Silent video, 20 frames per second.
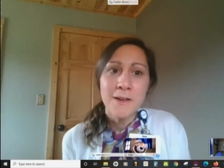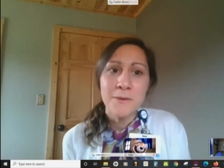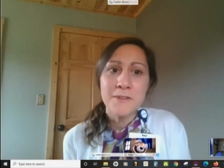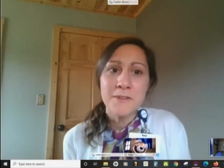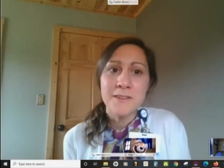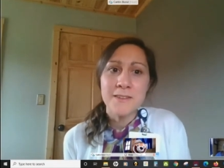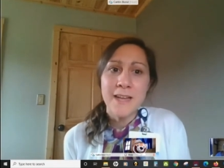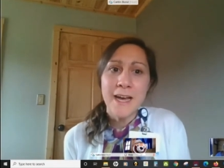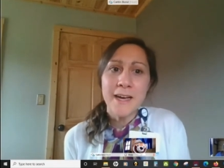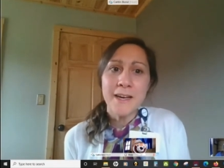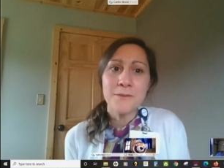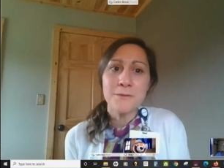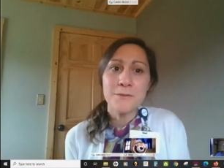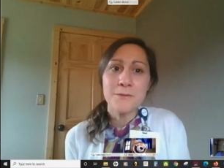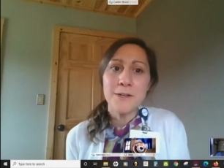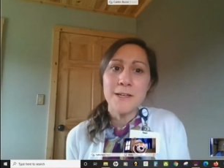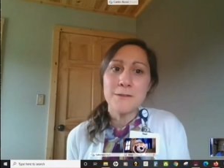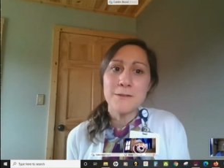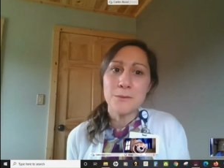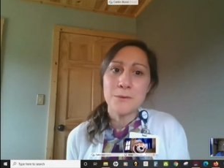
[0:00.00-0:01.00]
there was a lack of
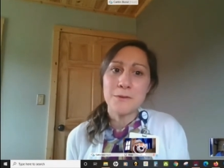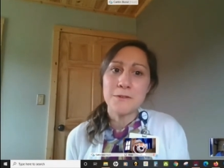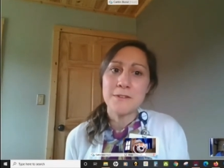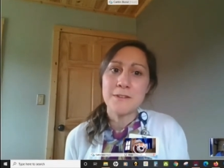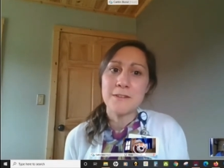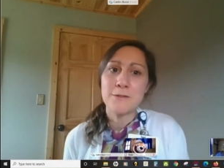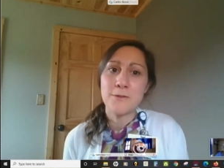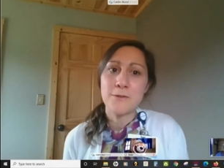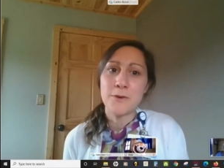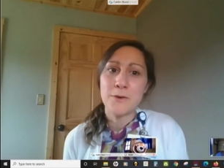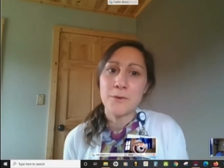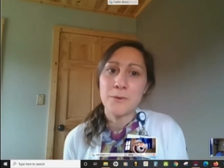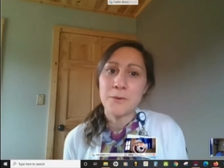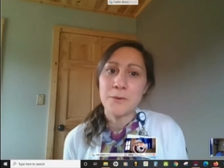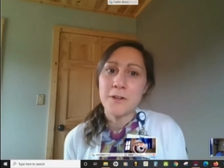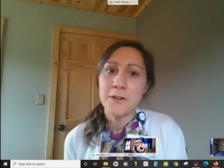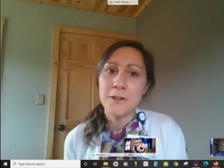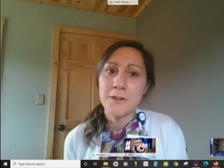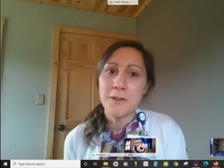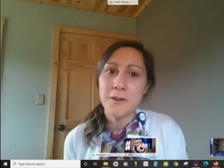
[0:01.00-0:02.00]
resources for
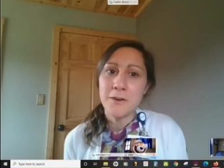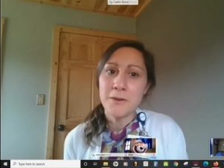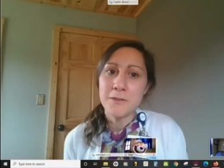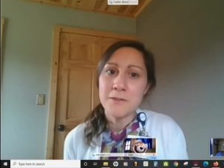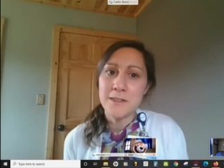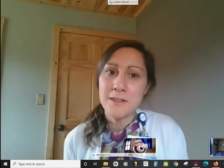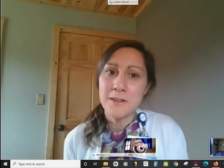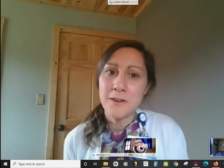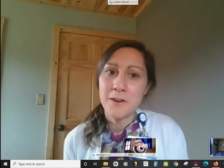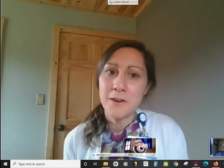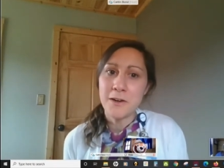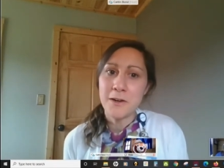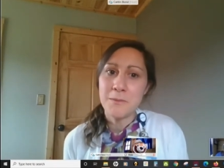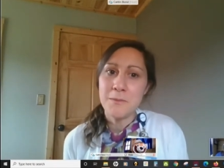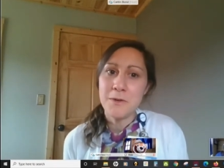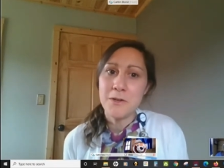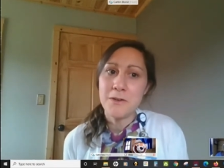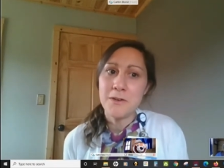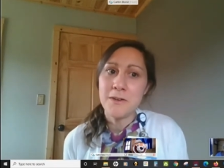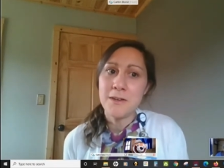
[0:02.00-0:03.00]
older adults in our
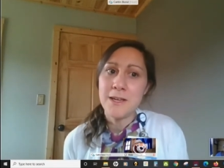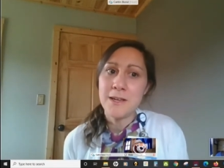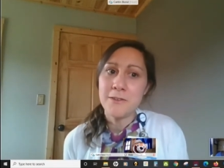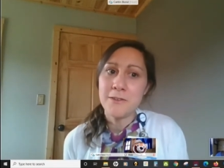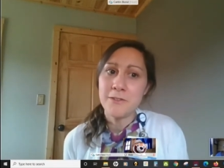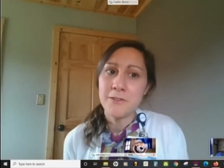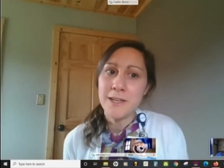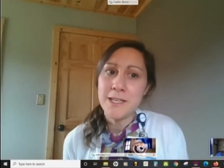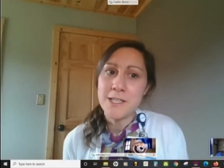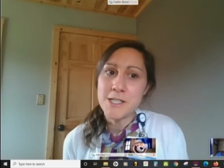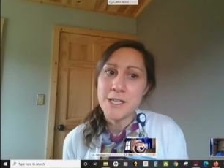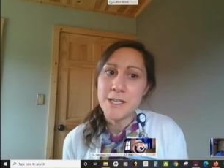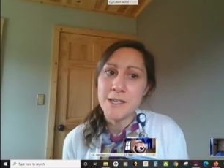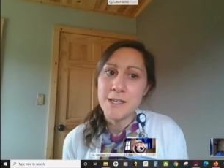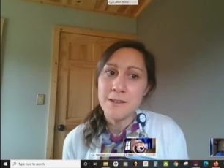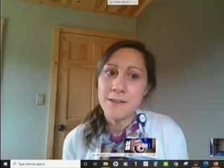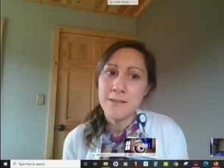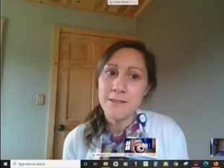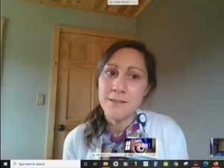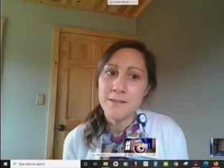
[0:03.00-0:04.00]
community and
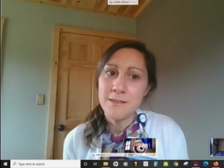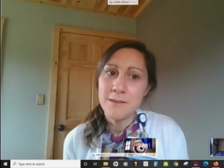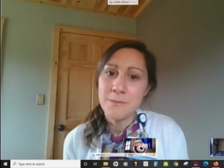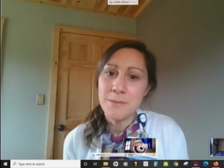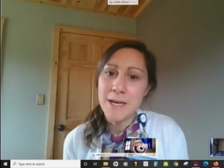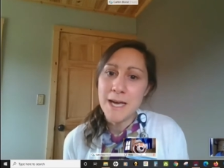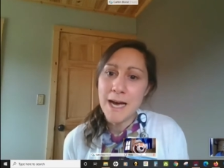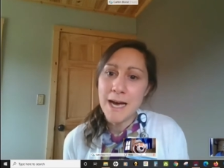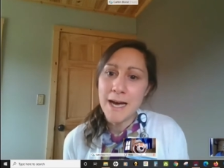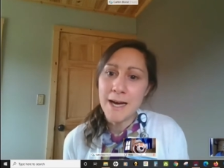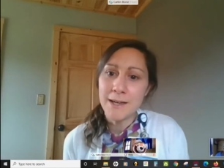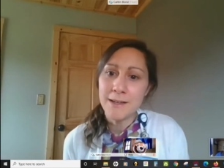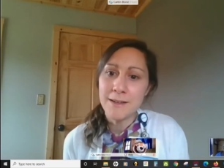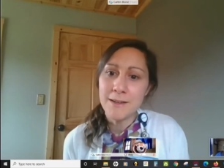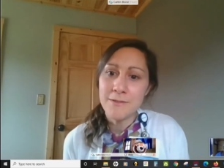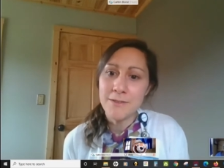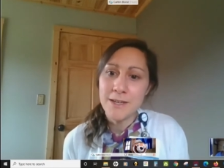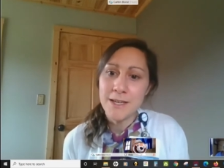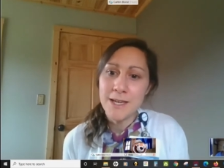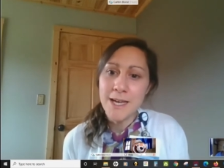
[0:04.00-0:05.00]
region to be
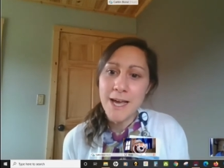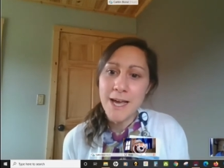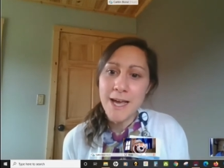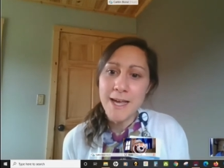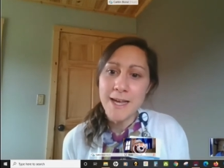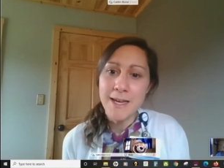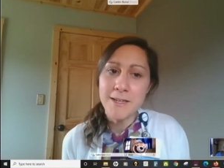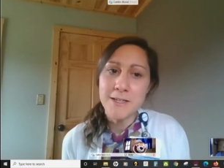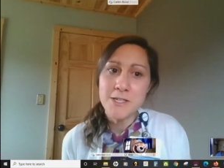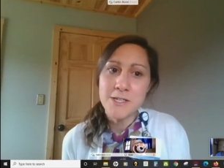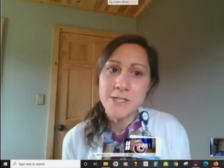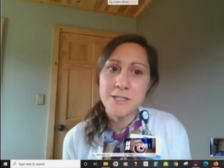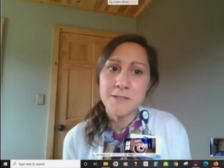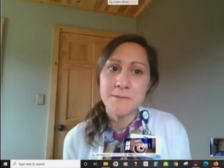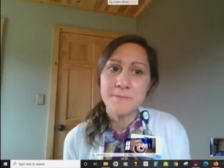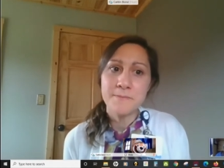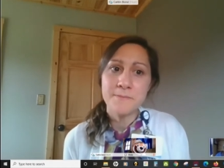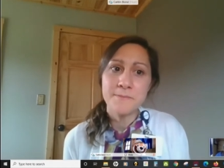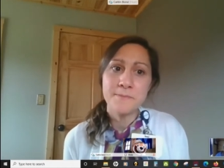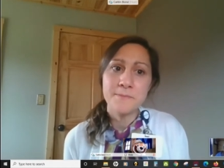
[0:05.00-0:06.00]
active and engaged.
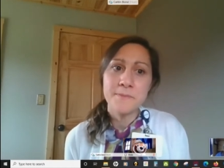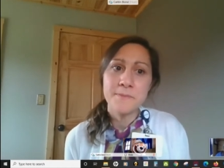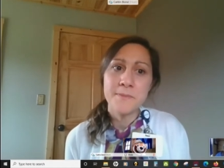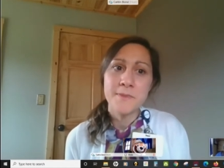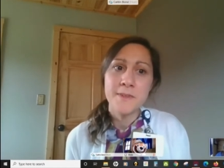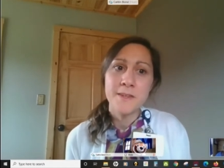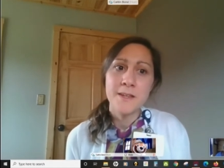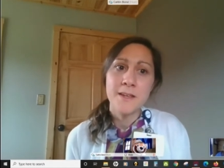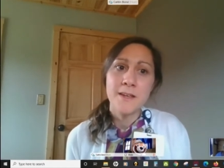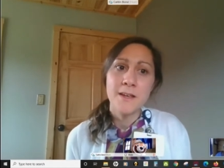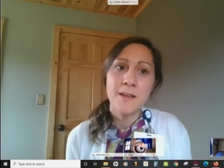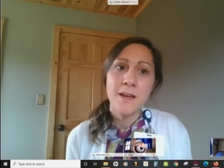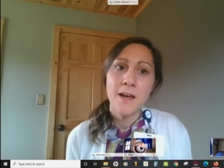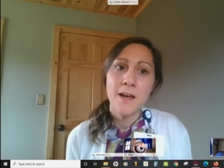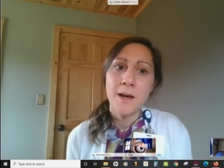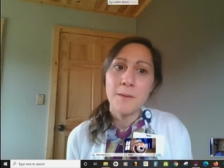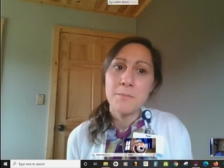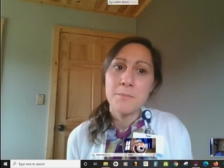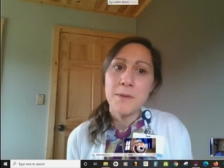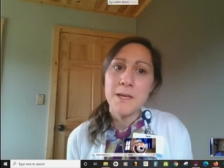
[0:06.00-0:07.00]

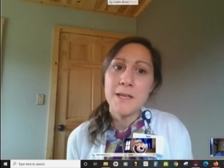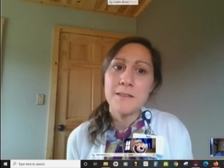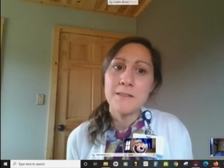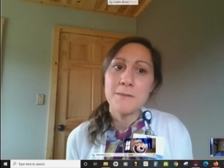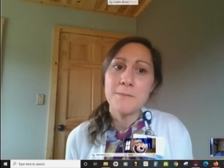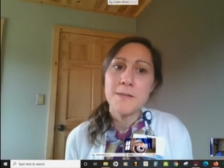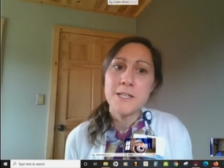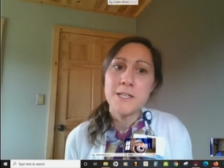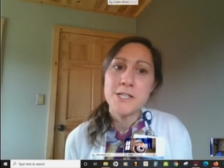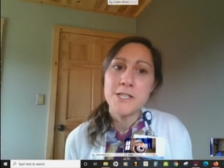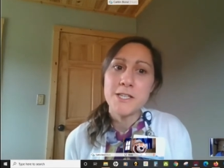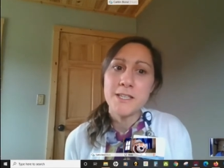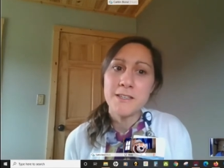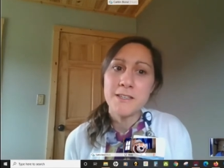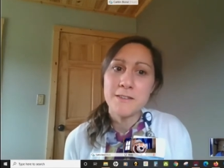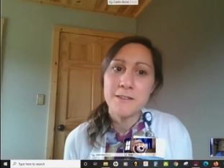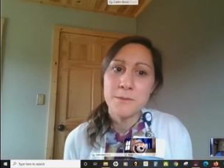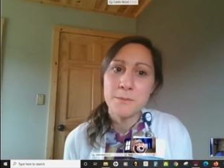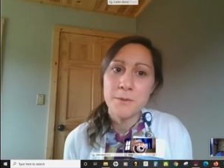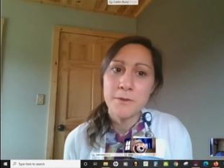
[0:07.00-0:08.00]
Upbeat's mission
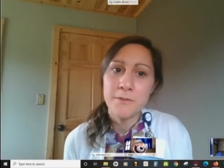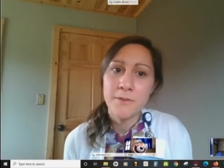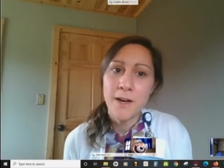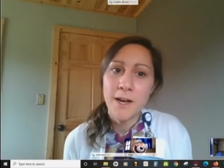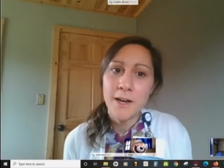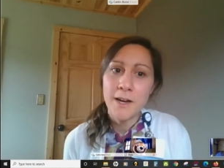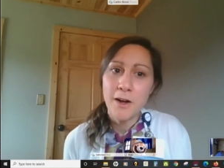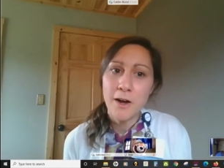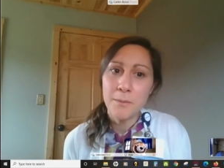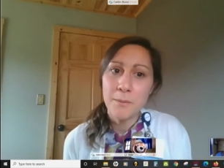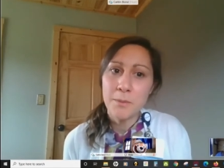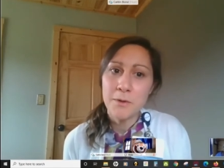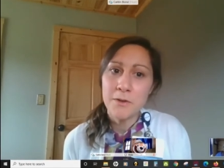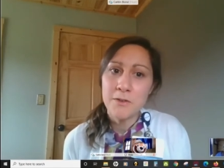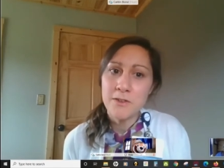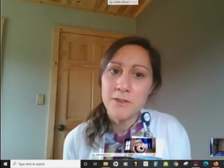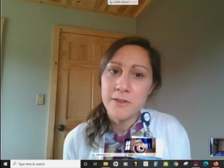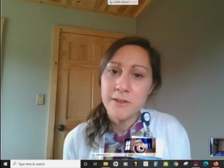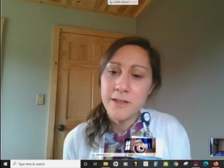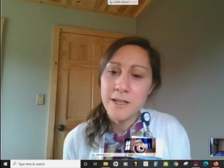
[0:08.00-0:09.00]
is to provide
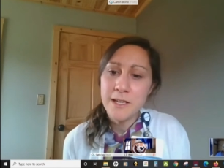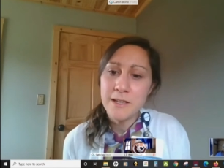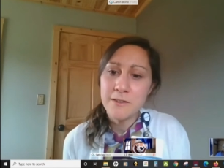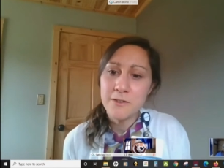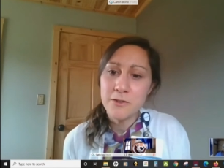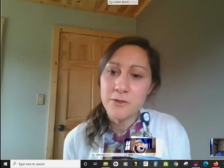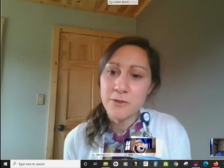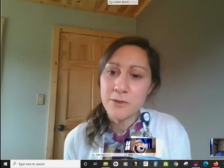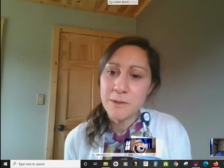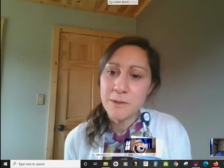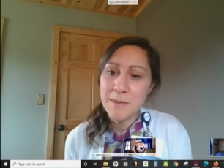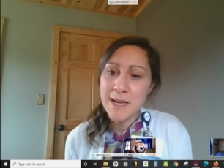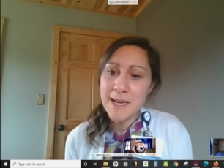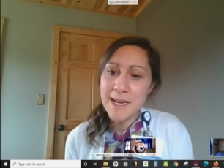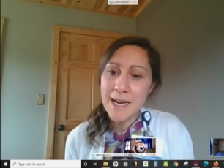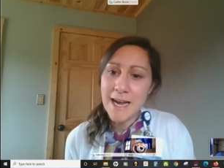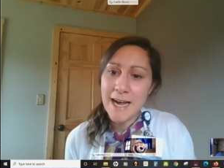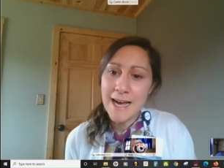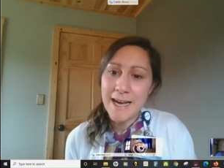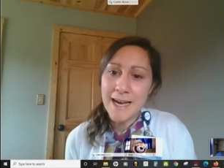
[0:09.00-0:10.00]
opportunities to
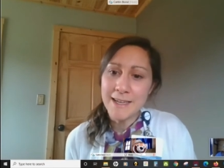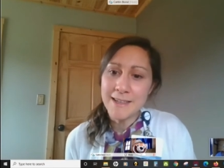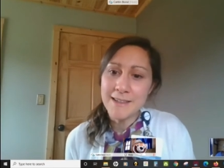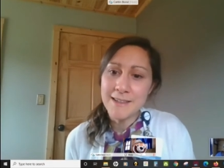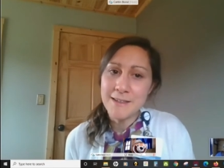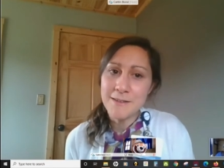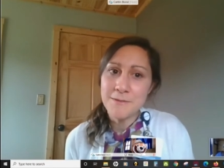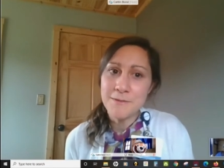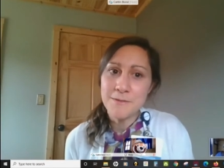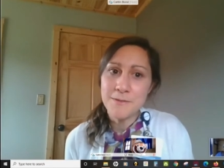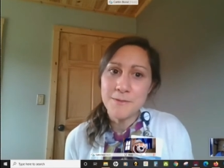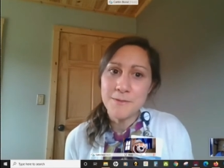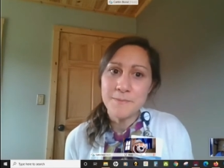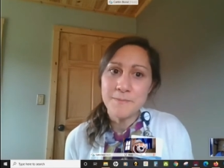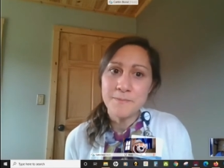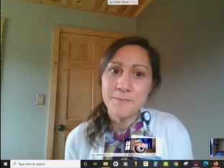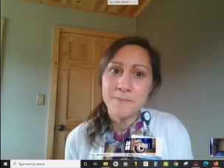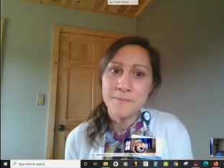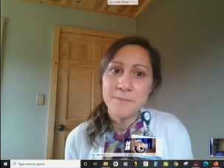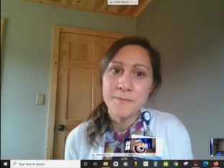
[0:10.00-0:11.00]
remain active
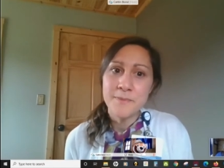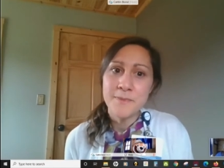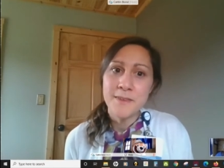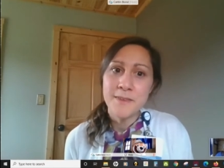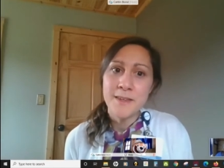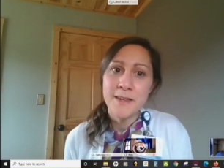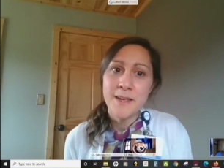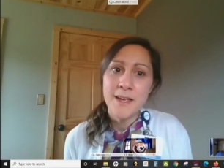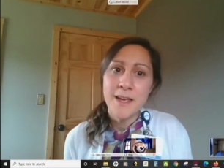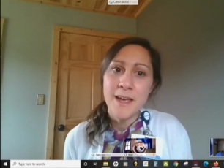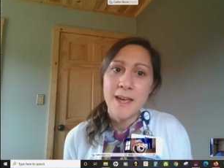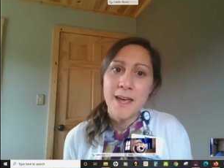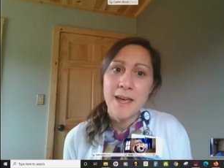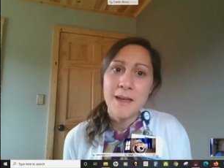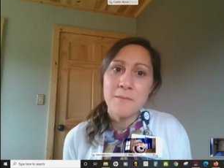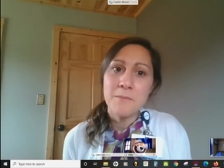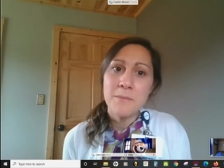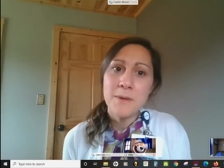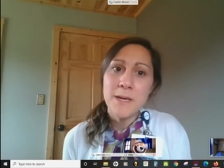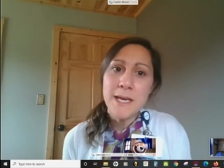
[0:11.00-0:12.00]

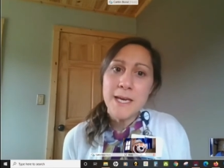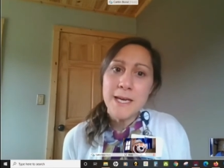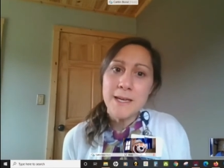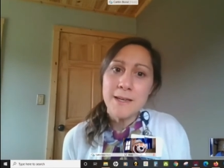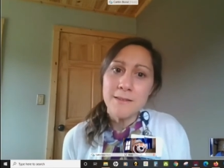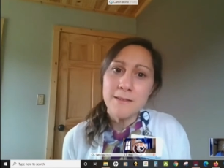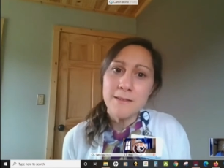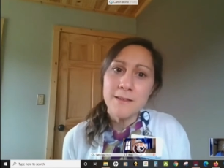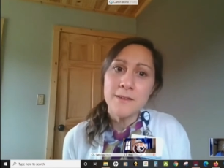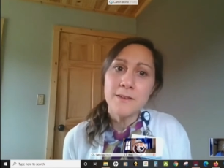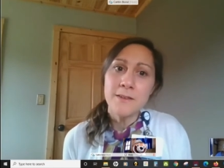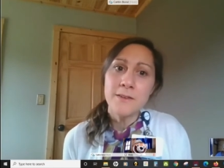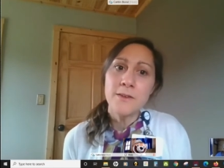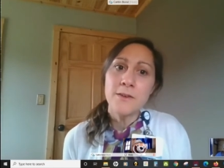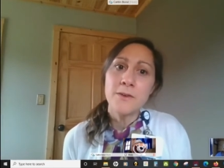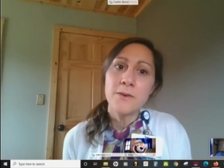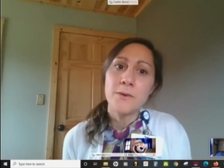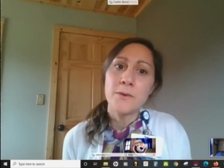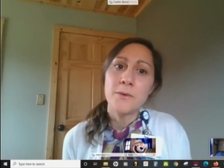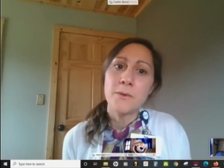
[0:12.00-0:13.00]
and beat
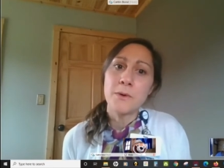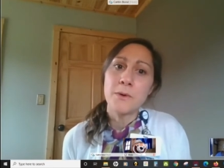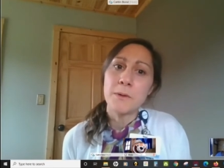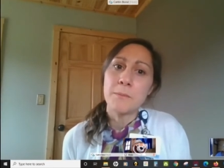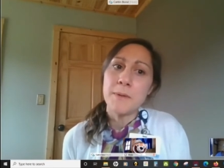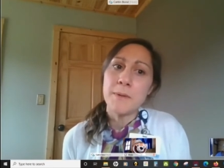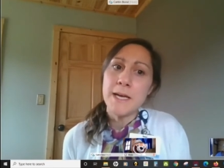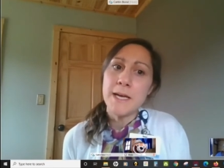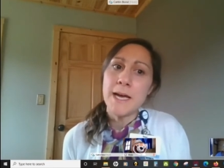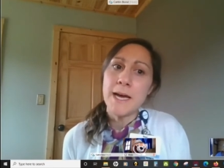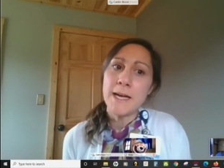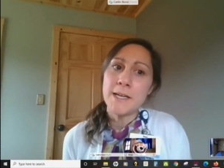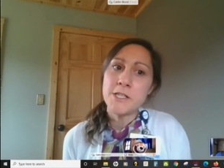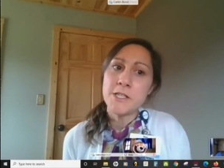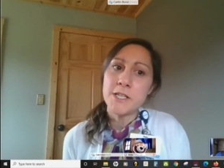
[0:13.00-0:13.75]
or be